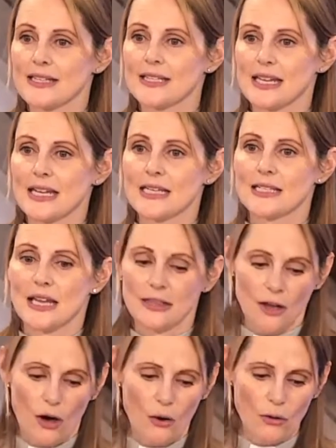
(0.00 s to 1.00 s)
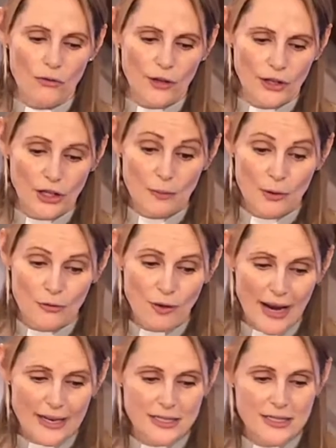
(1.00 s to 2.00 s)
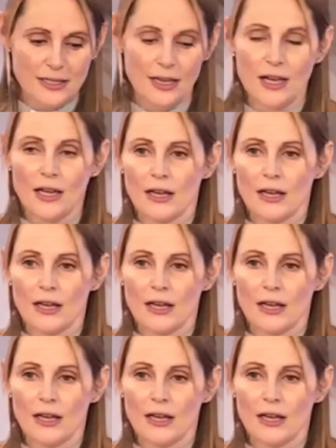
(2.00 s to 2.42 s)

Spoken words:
disease in the whole of the human race,